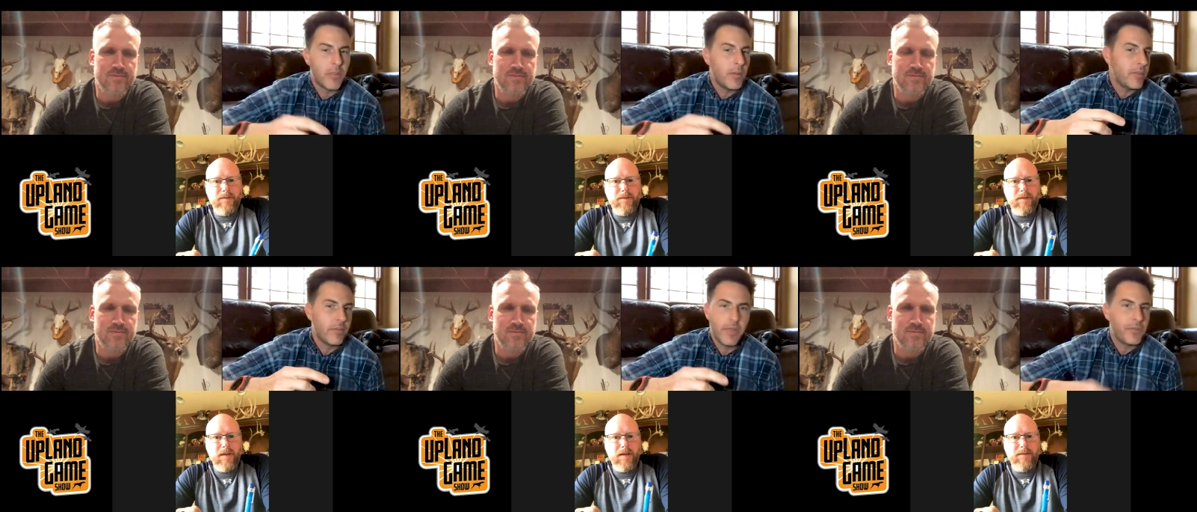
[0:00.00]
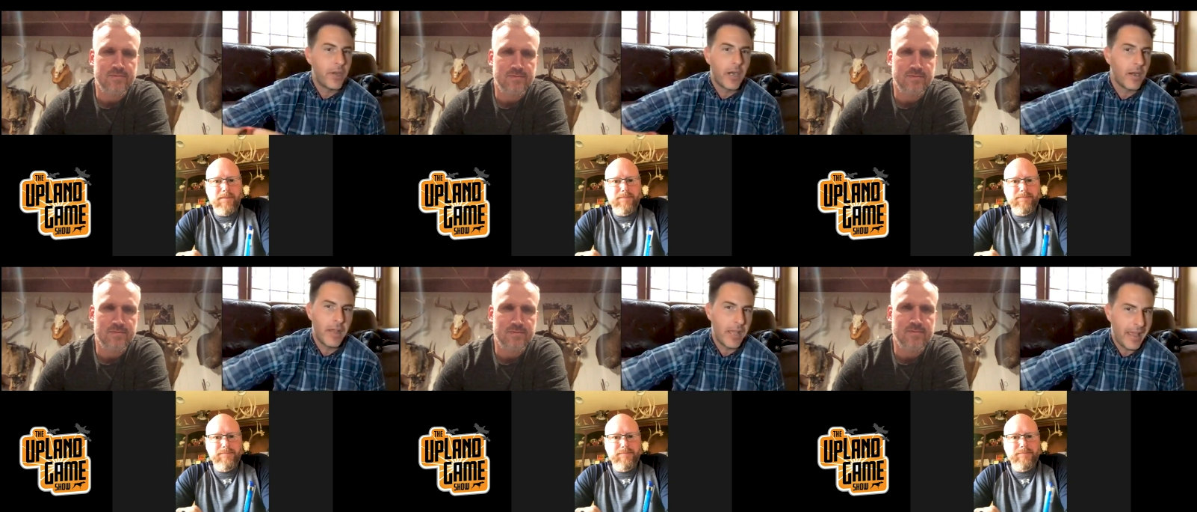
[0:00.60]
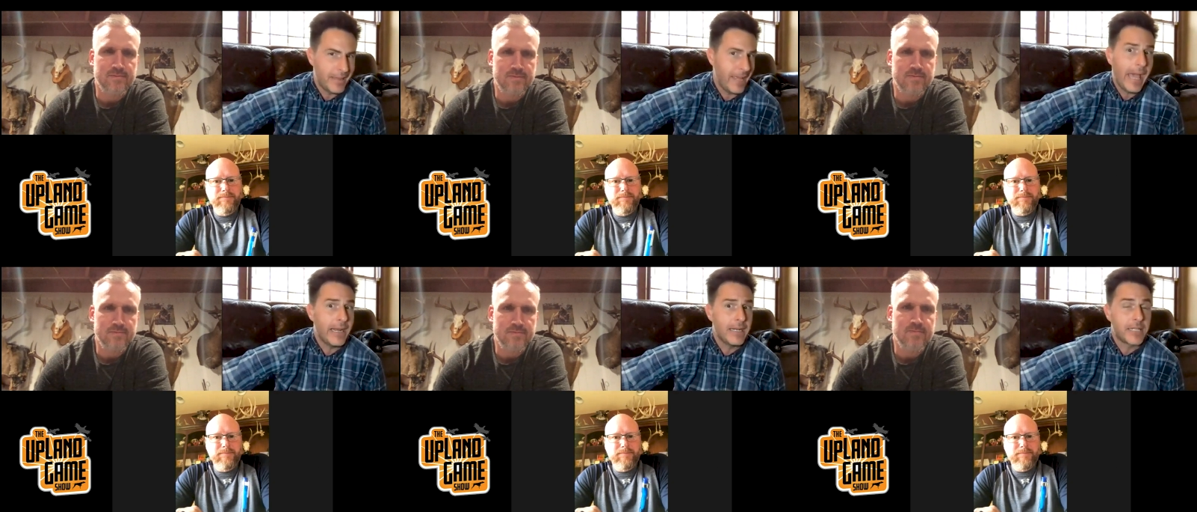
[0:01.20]
Speaker 1: that that they're uh,
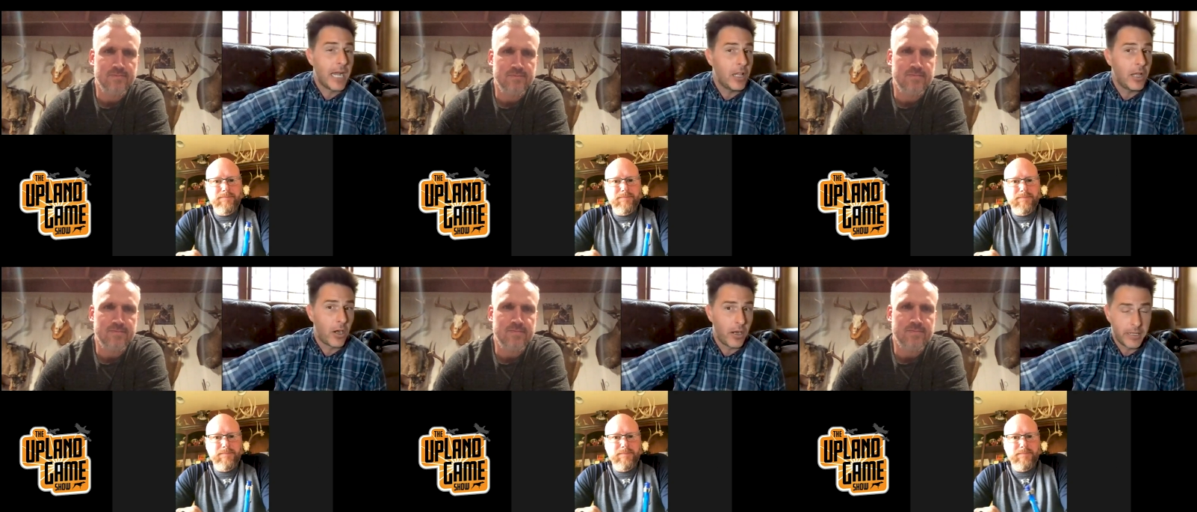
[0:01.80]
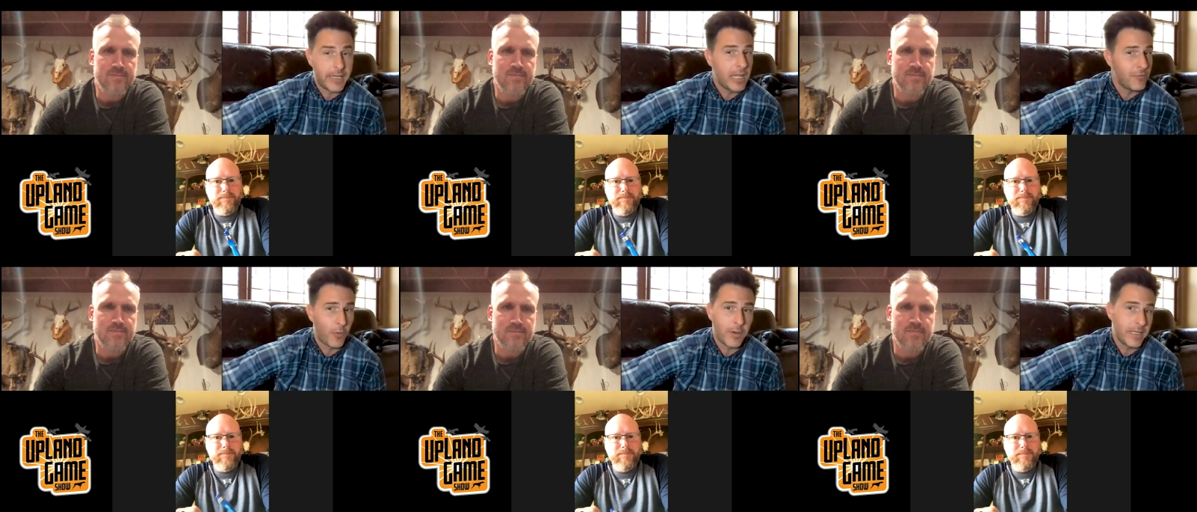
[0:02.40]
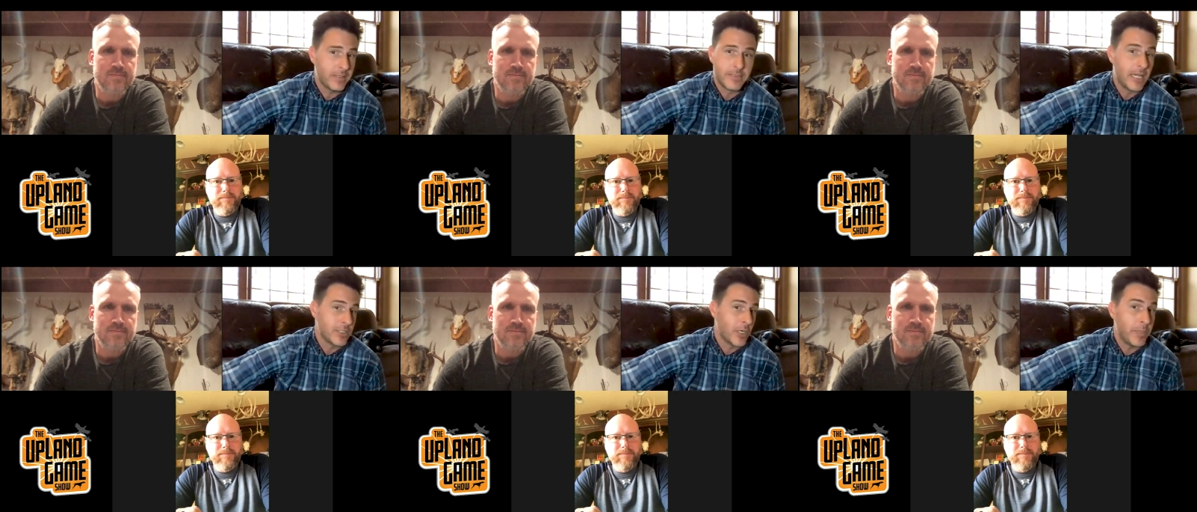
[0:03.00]
at in Cal or in California
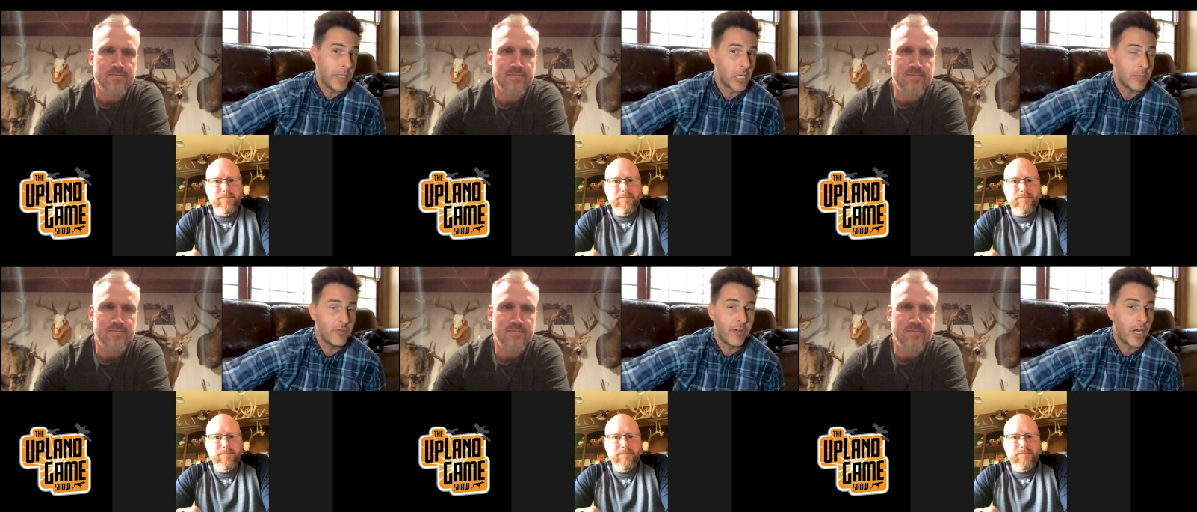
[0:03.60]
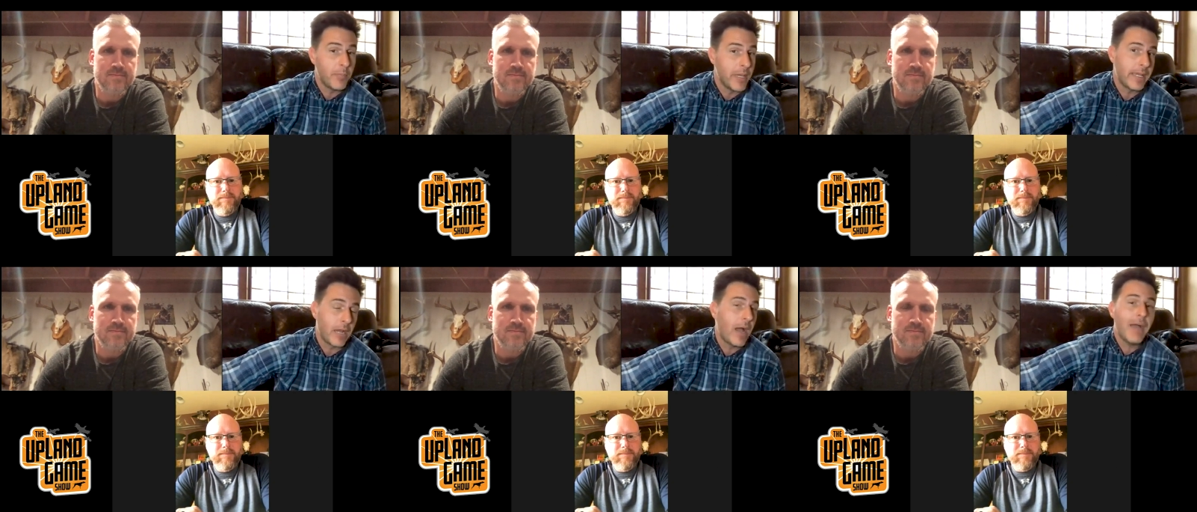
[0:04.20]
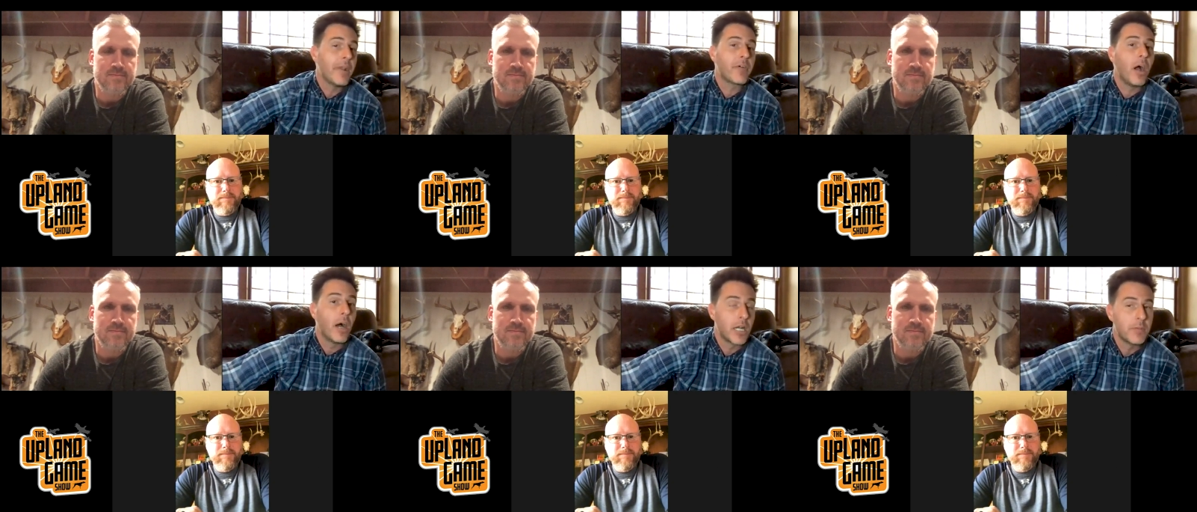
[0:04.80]
doesn't appear to be very big. I, have never
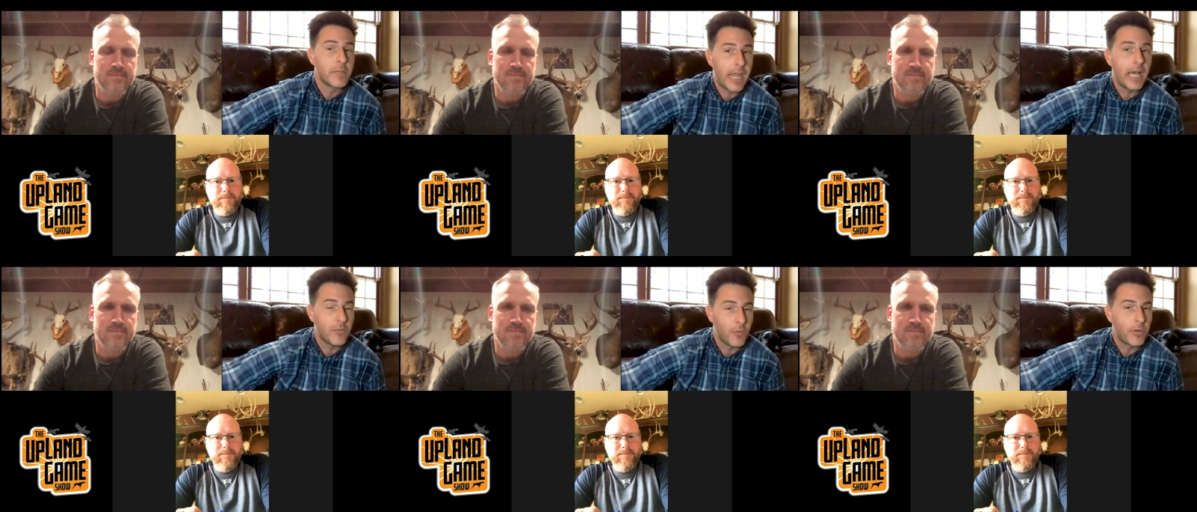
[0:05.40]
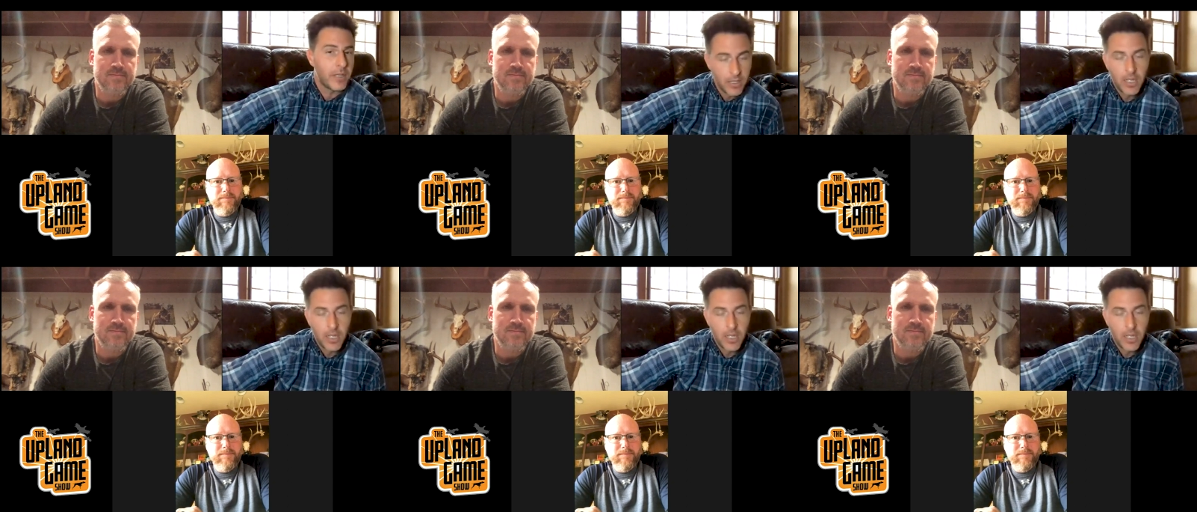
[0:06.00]
hunted them in California.